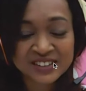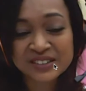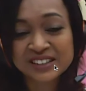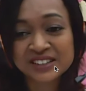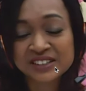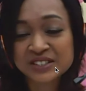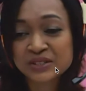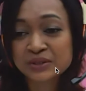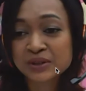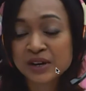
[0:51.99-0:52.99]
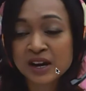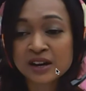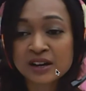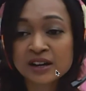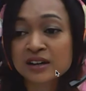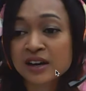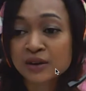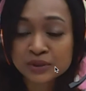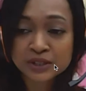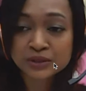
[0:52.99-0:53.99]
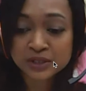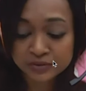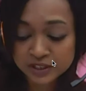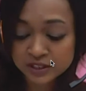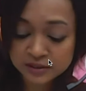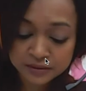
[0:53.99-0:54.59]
Okay, yeah. So how old are you, Tiffany?